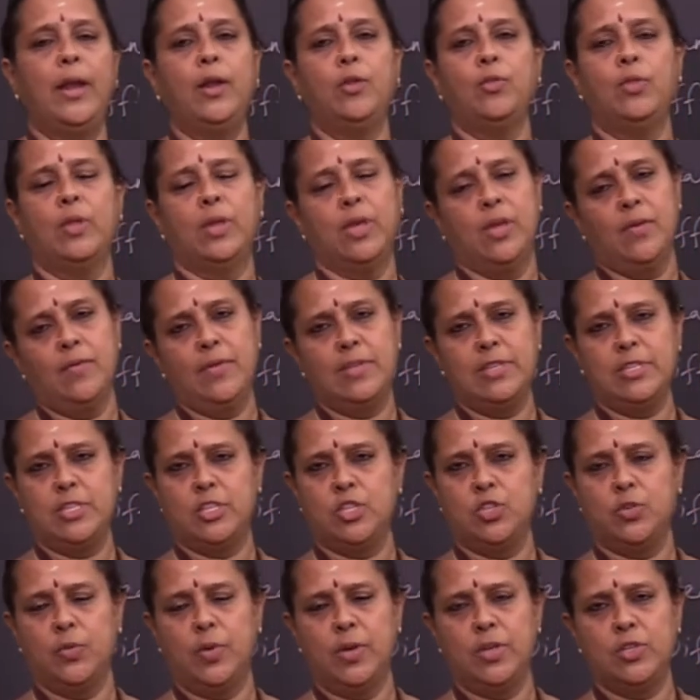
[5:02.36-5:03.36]
to the given
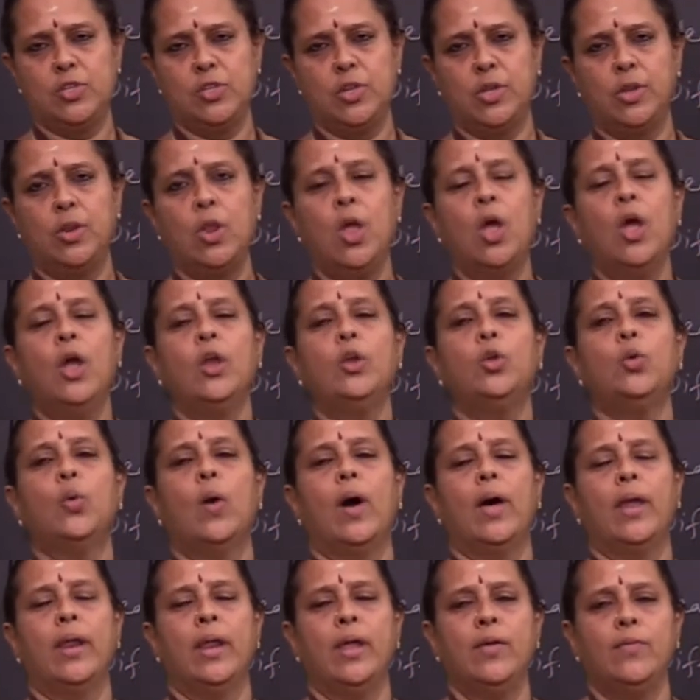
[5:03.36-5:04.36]
situation to
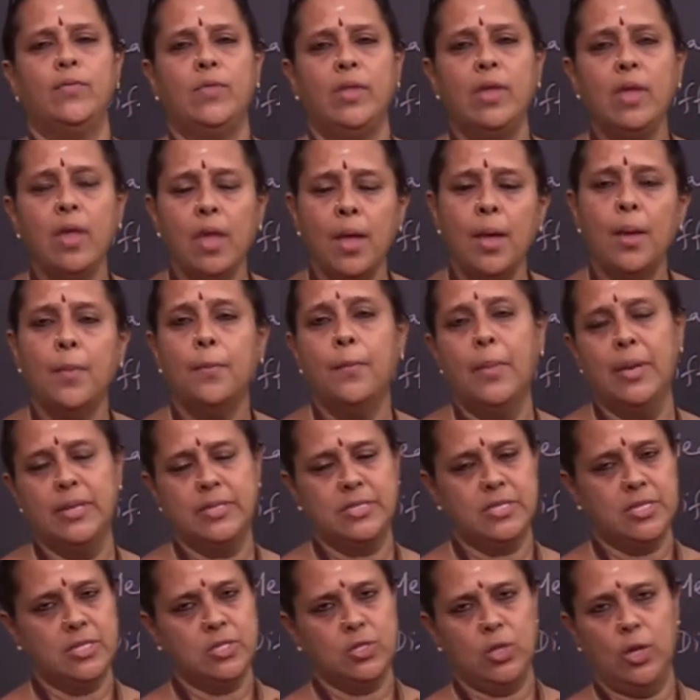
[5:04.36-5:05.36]
arrive the
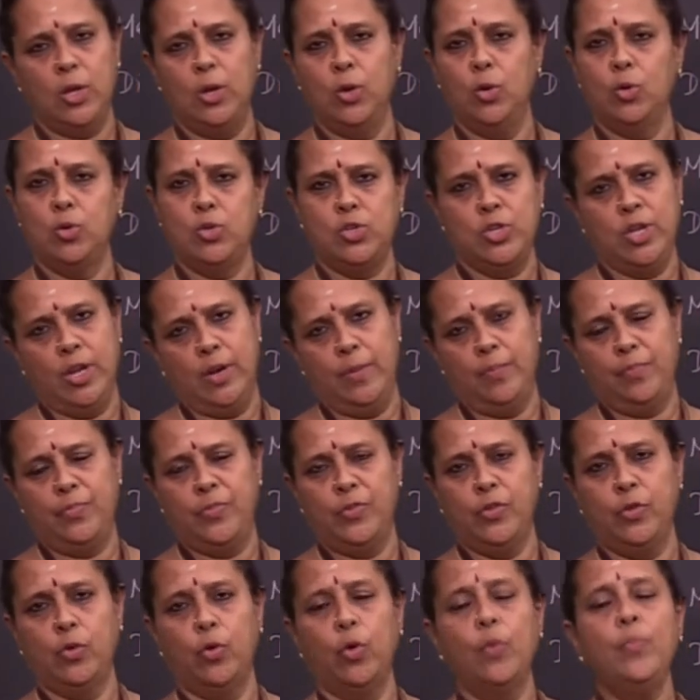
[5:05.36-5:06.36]
best solution.
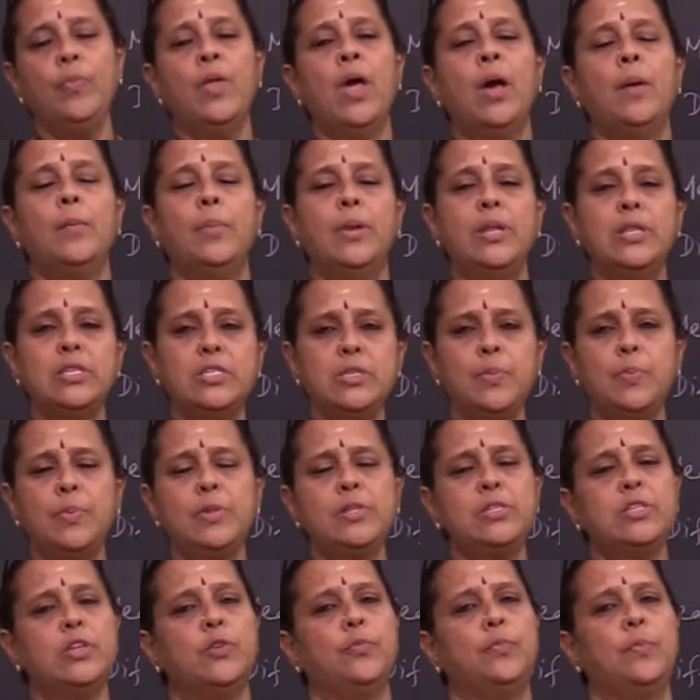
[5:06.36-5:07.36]
So,
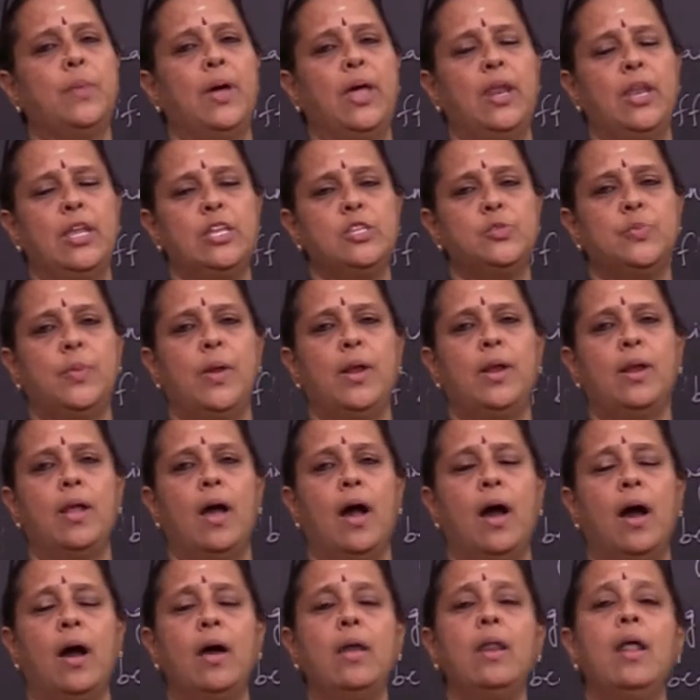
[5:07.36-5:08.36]
principles of management
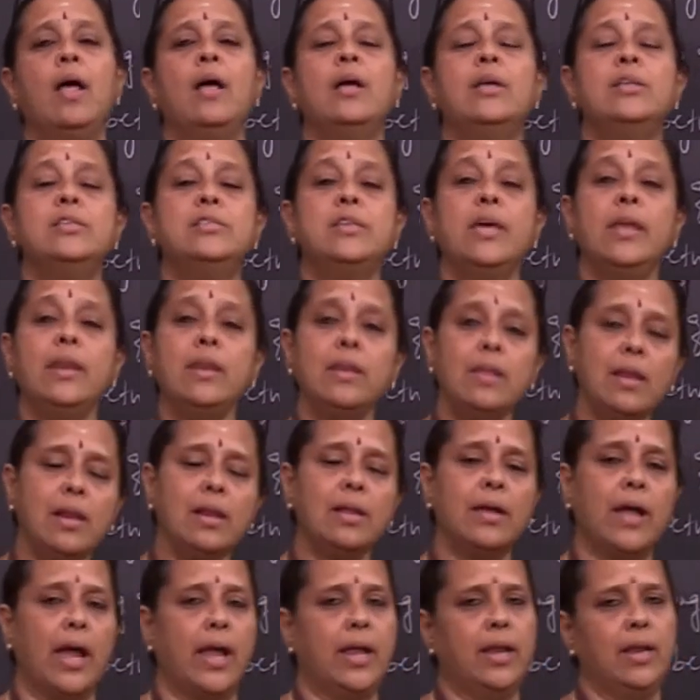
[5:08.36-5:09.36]
are general
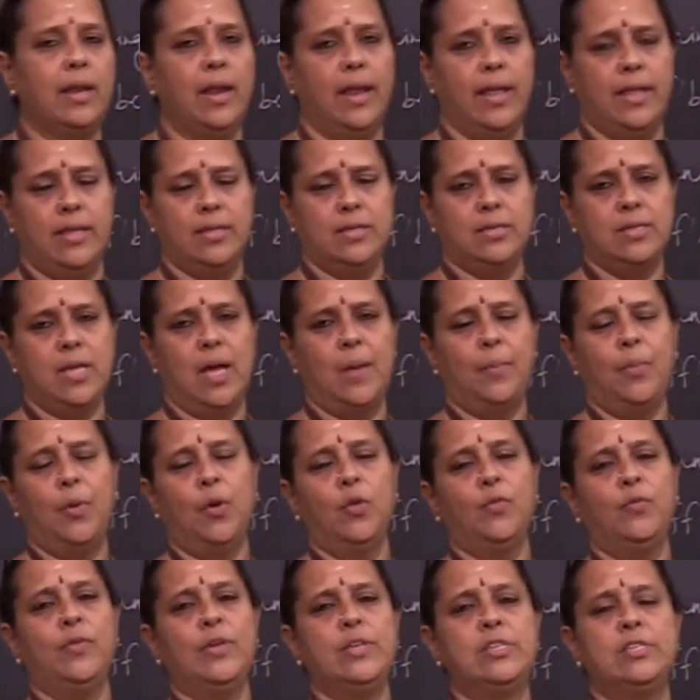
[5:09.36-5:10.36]
guidelines
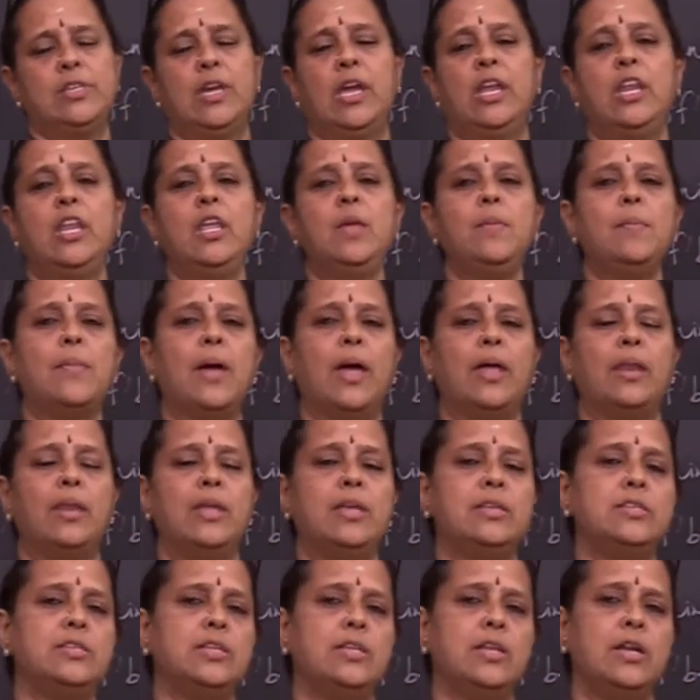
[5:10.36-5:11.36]
upon which any
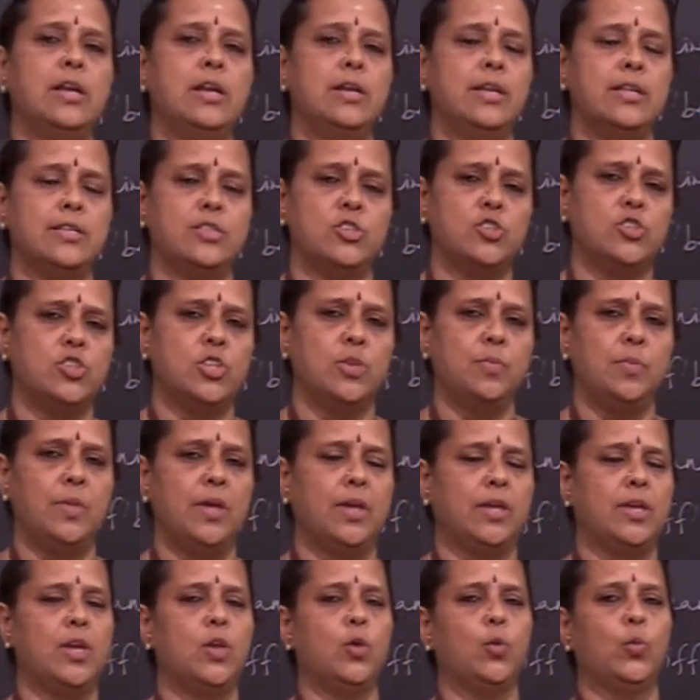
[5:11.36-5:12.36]
managerial decision
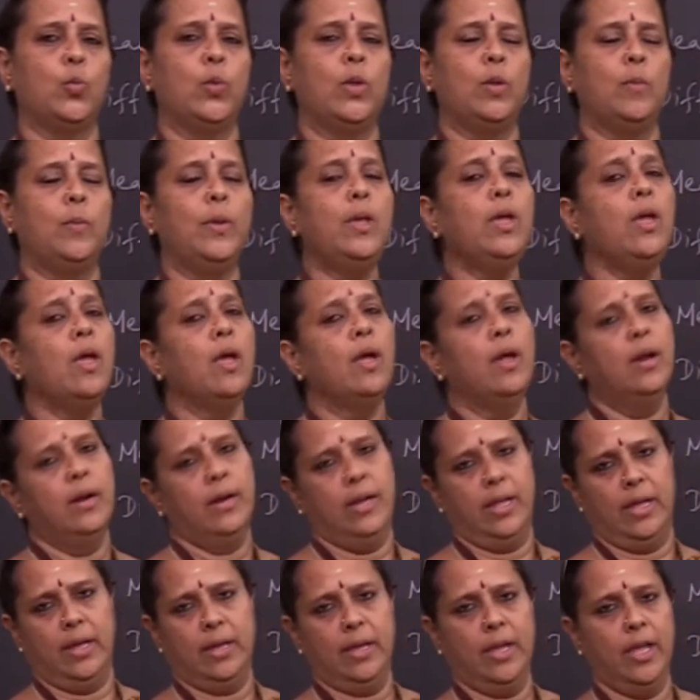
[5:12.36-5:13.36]
making will be
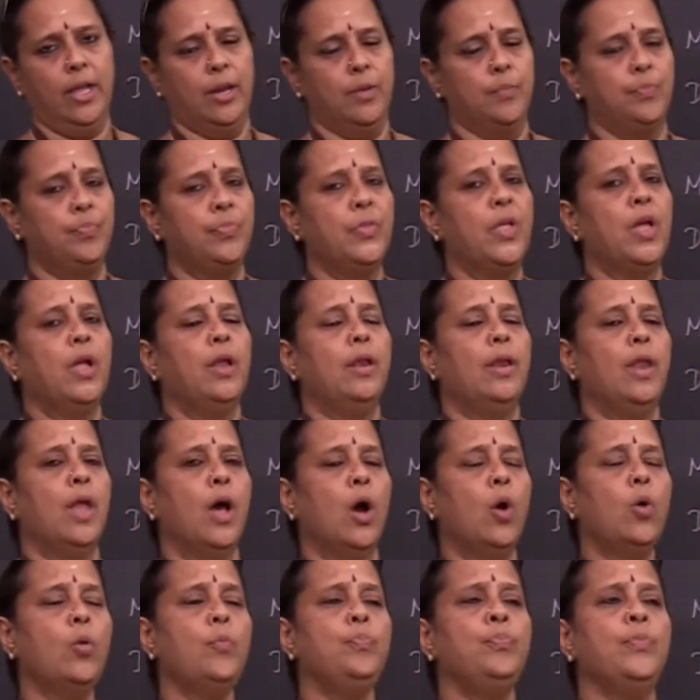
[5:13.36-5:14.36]
taken.
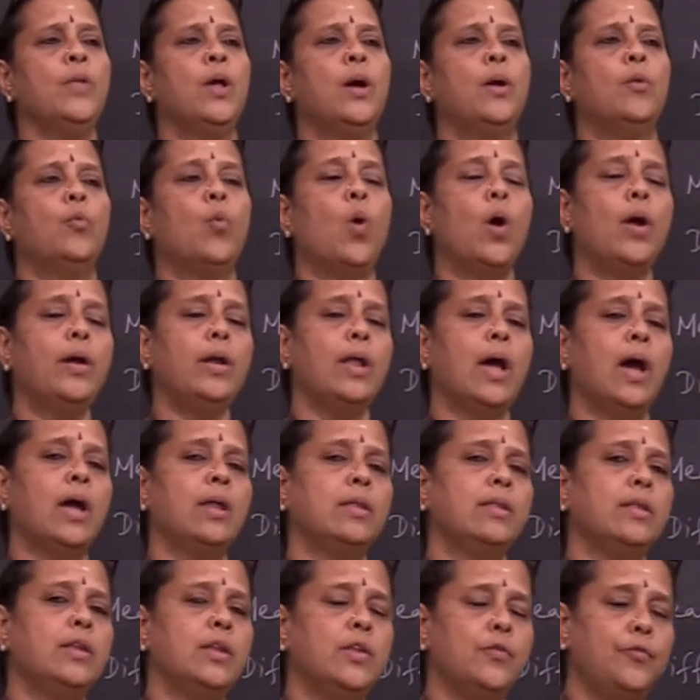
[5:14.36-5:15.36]
Now, what are
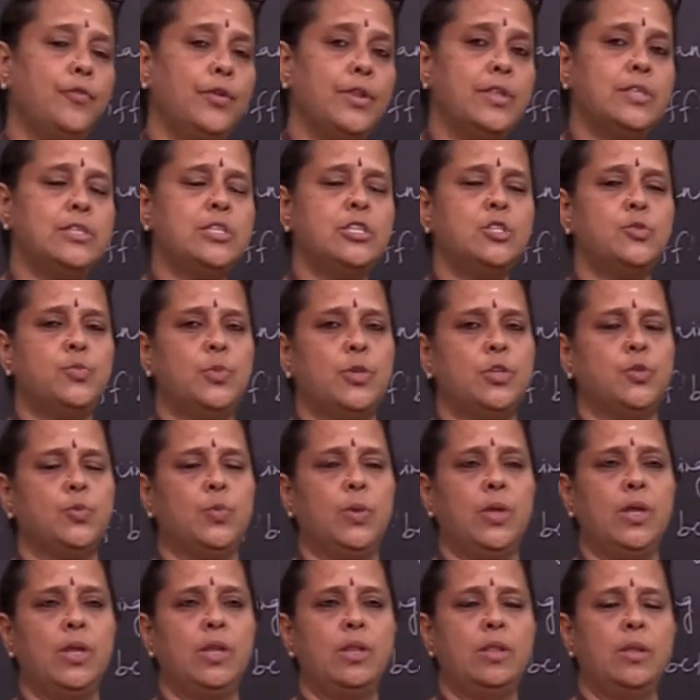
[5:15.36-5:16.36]
the differences
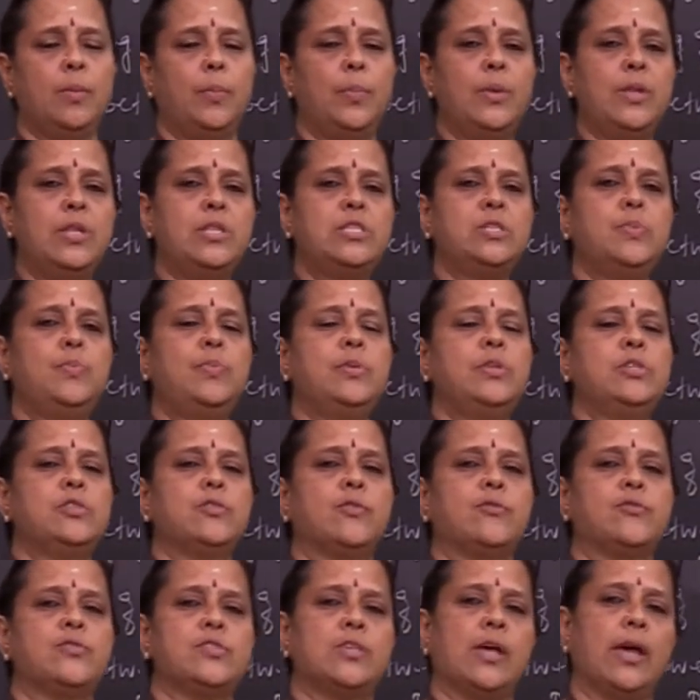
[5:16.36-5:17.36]
between the principles
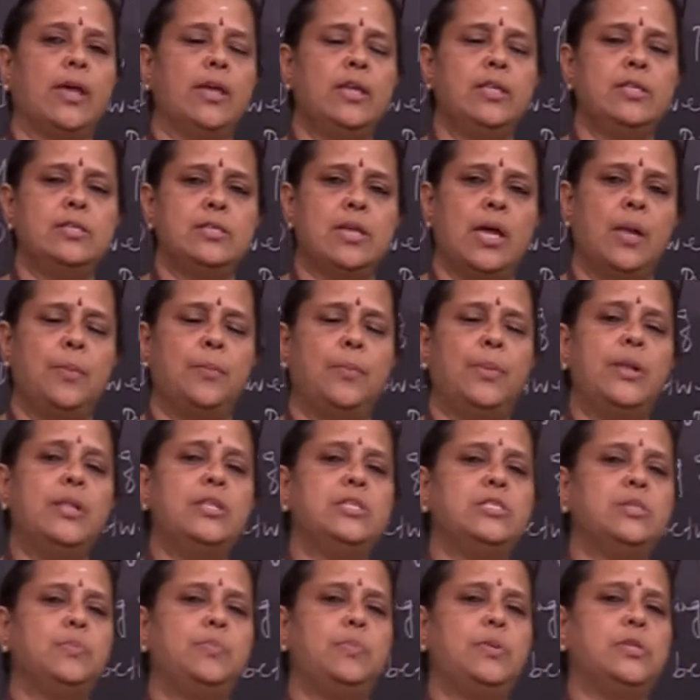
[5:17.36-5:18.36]
of science and
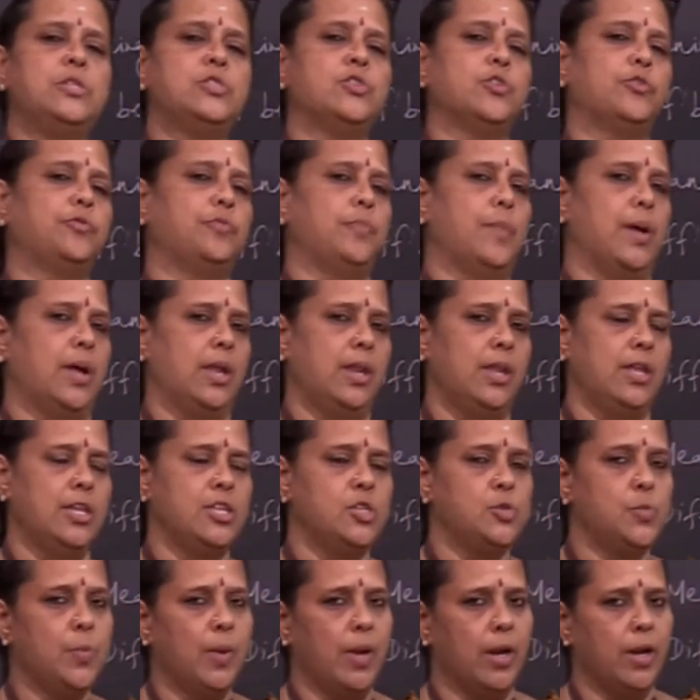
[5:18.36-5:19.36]
principles of
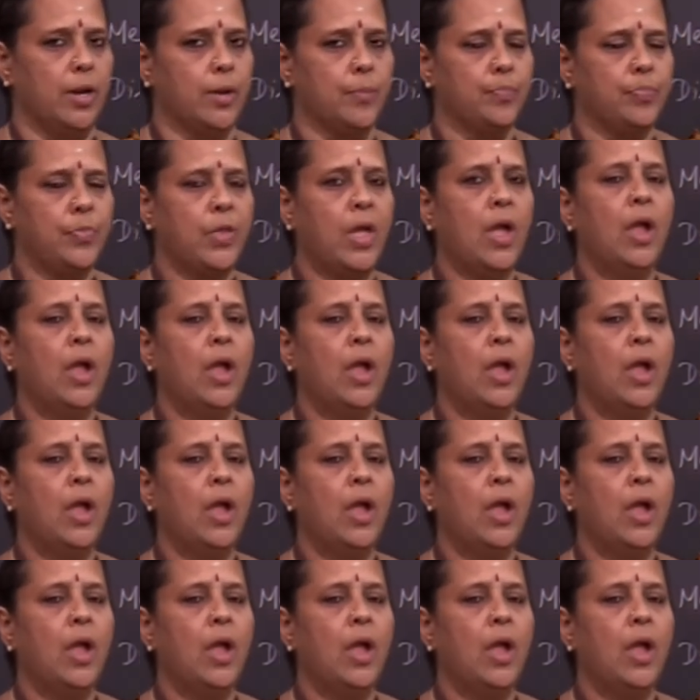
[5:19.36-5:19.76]
management?